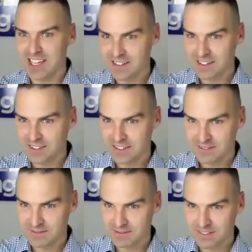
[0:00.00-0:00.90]

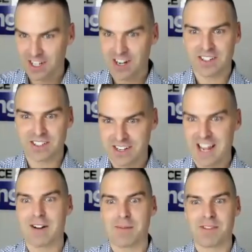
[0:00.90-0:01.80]
Do you know? So
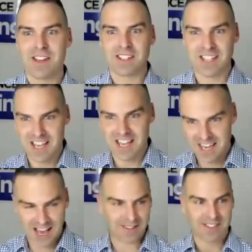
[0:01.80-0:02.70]
now I'm think, seeing
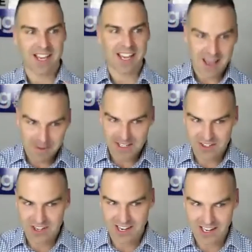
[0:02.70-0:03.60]
KFC,
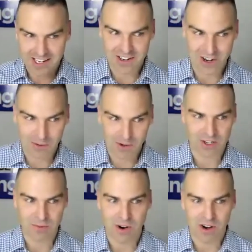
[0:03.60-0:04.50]
MSG, not what
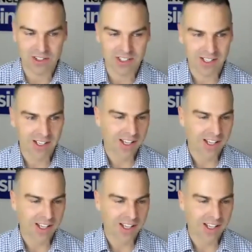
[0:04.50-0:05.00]
you want,